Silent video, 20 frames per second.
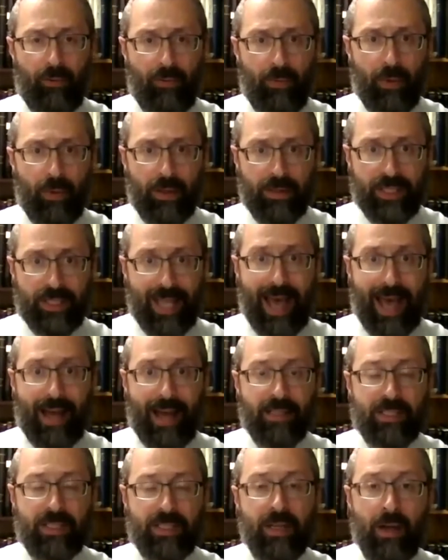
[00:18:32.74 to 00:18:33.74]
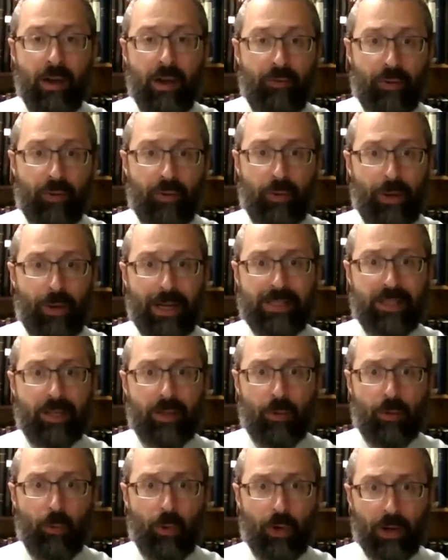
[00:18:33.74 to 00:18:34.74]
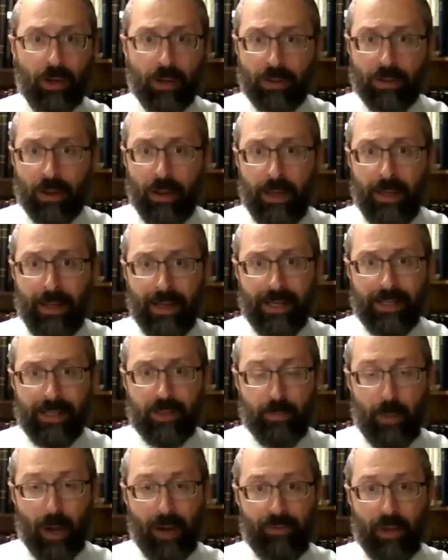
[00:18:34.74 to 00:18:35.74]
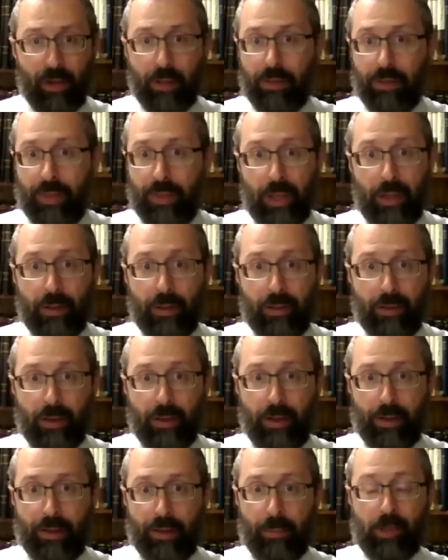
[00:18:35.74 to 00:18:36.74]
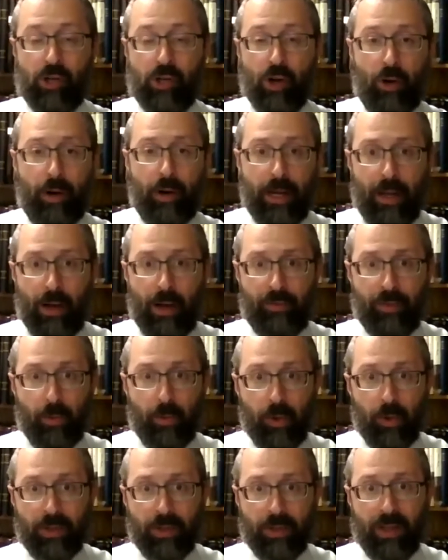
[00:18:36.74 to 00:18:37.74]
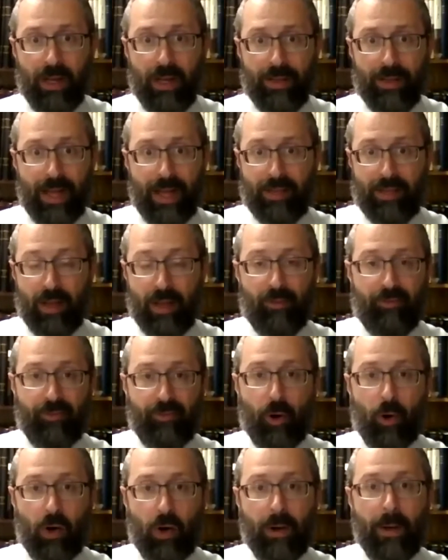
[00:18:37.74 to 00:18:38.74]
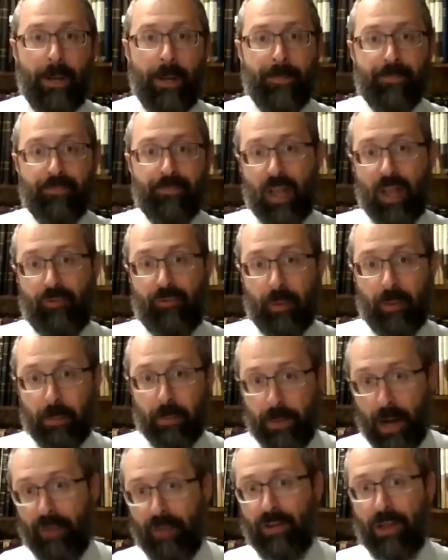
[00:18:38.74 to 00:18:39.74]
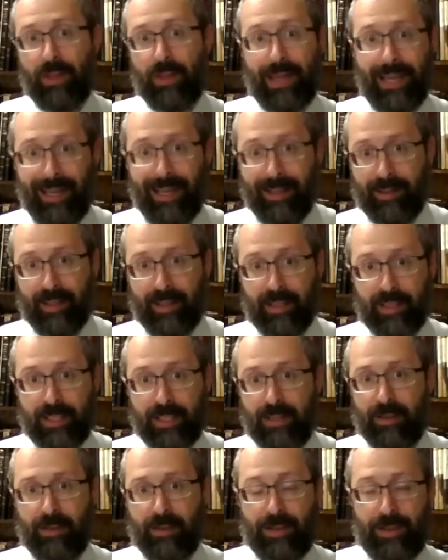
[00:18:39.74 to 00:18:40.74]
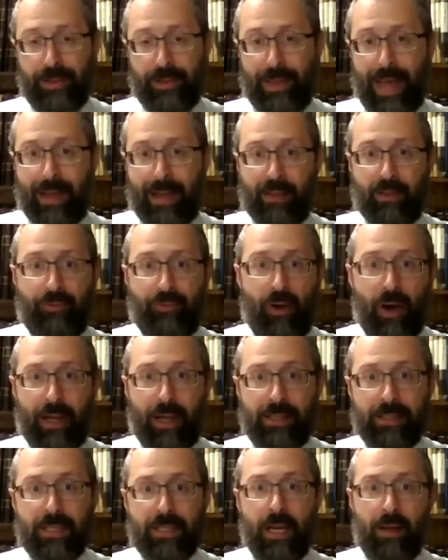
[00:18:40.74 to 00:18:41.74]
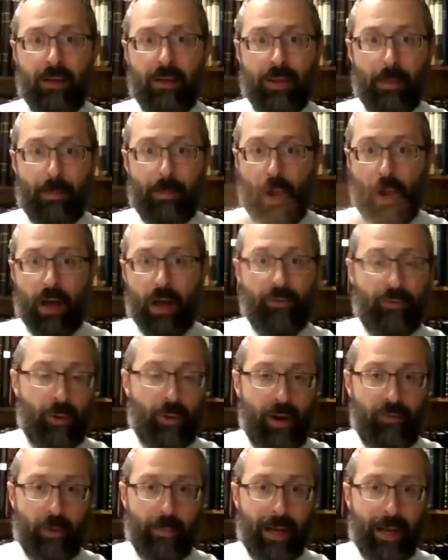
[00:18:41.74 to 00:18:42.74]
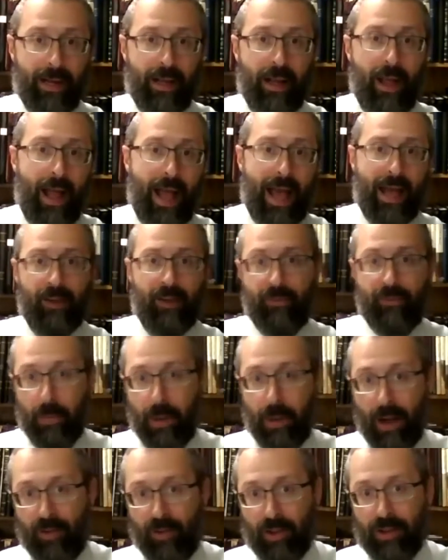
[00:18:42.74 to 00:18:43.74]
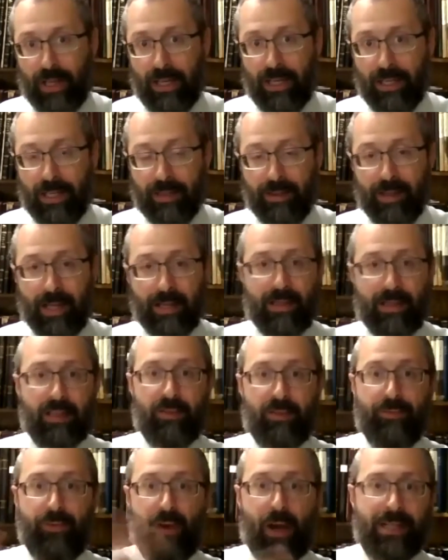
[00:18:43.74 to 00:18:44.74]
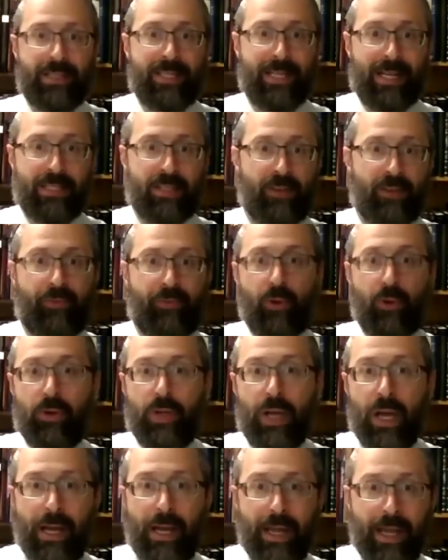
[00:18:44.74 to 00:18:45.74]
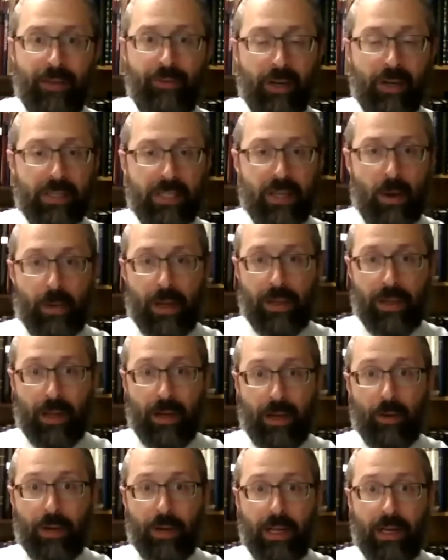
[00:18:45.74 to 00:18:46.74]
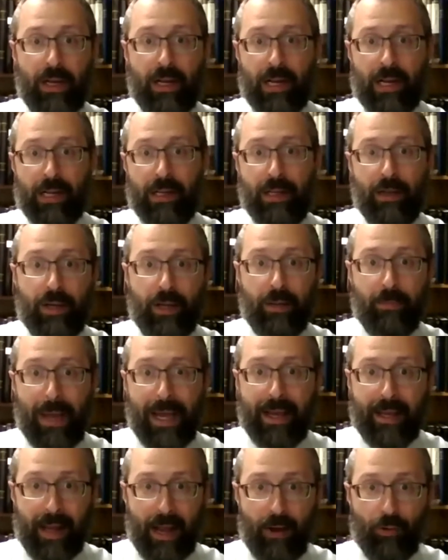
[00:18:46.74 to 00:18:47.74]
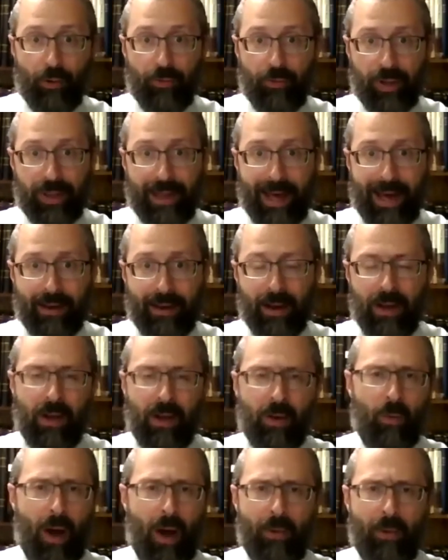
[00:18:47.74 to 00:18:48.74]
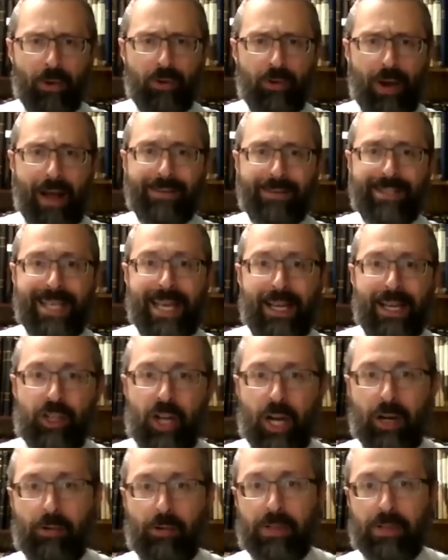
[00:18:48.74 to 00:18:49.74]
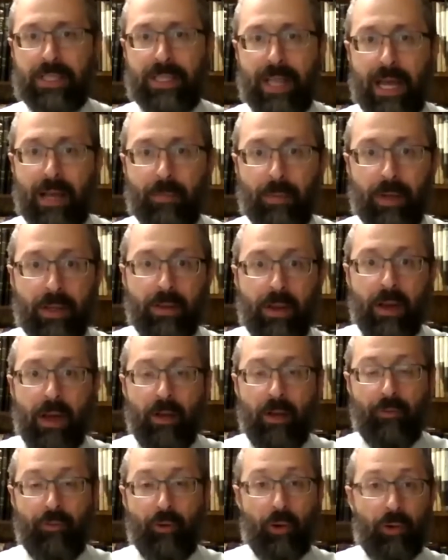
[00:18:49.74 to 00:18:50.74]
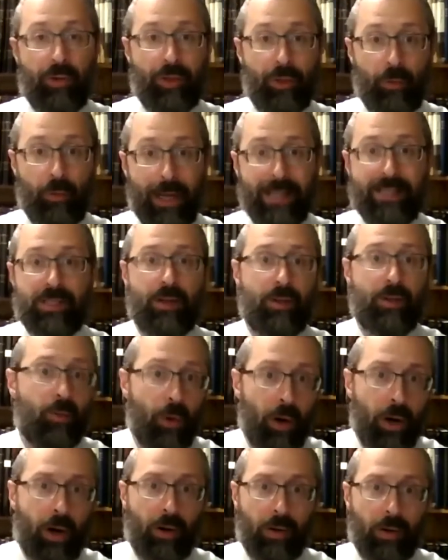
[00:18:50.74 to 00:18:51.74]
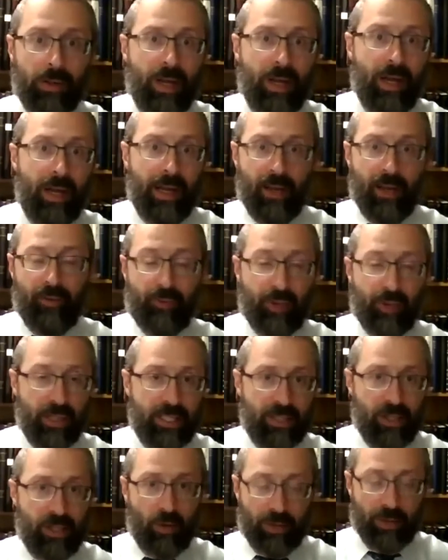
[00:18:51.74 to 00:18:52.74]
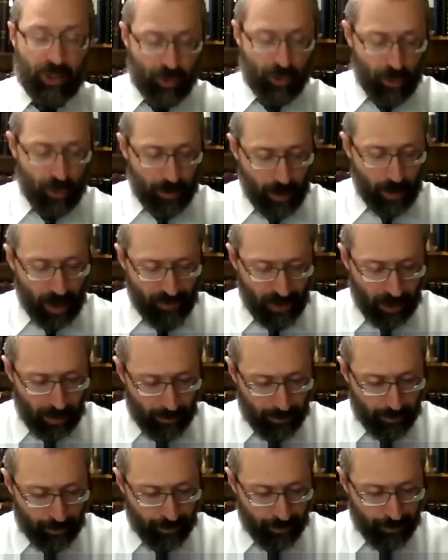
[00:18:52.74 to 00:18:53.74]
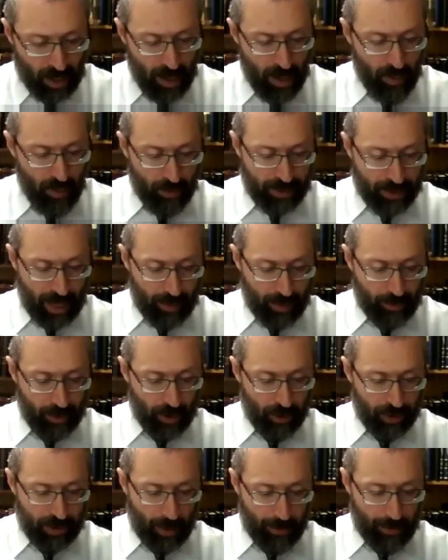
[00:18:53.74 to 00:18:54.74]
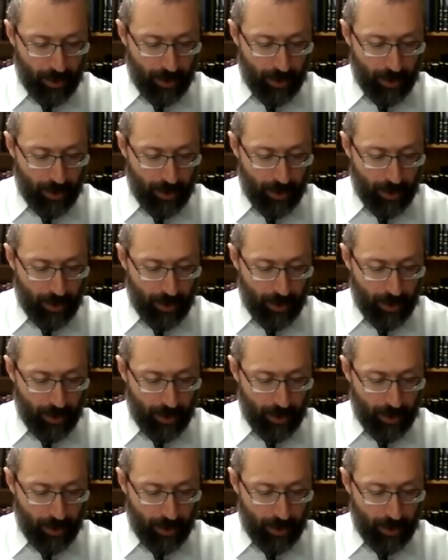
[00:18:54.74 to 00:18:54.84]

status for the rest of the world? Is Bavel the majority of the world? That therefore, if in Bavel they eat this, that defines the bracha for everybody. And if in Bavel they eat it, that defines it as a food, even in some way they don't eat it, and you can make an eruv with that. Why would Rav say a general statement for the rest of the world if this is only true in Bavel? But we learned that